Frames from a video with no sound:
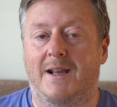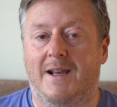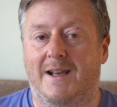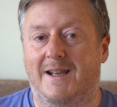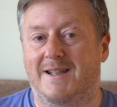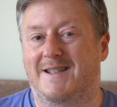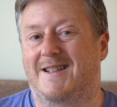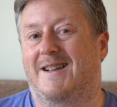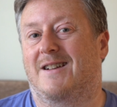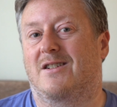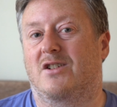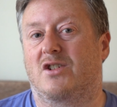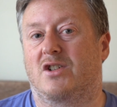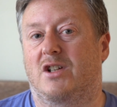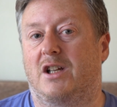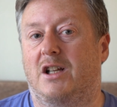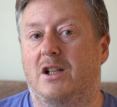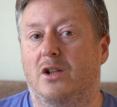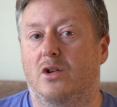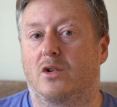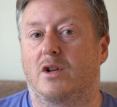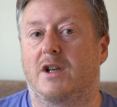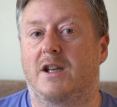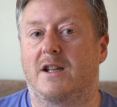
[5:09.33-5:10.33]
is actually
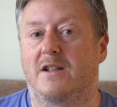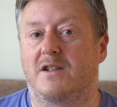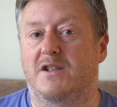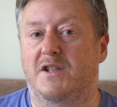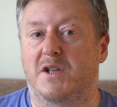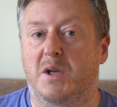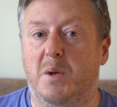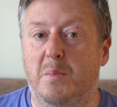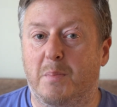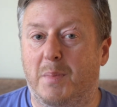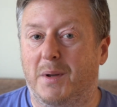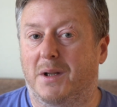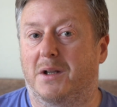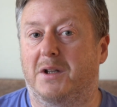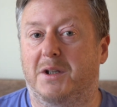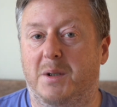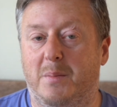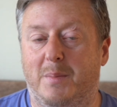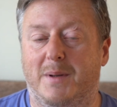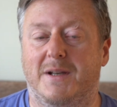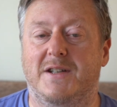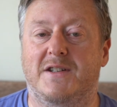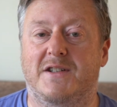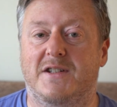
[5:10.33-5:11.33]
looking to build a
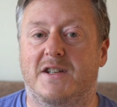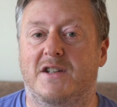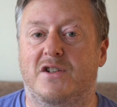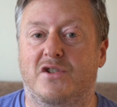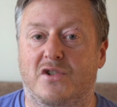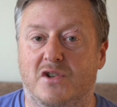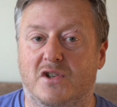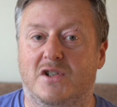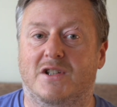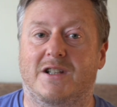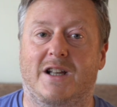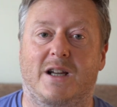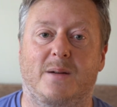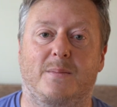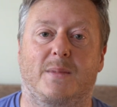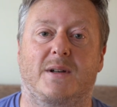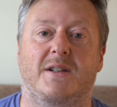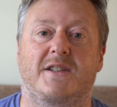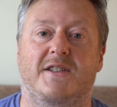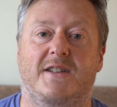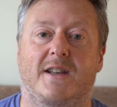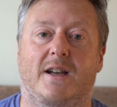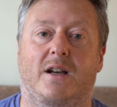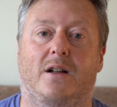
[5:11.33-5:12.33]
business just like
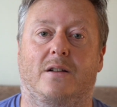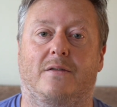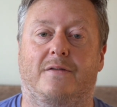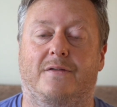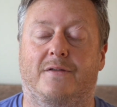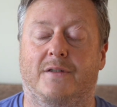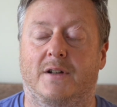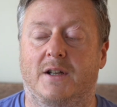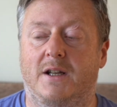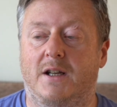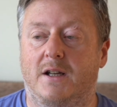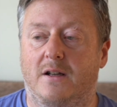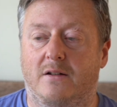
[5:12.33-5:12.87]
myself.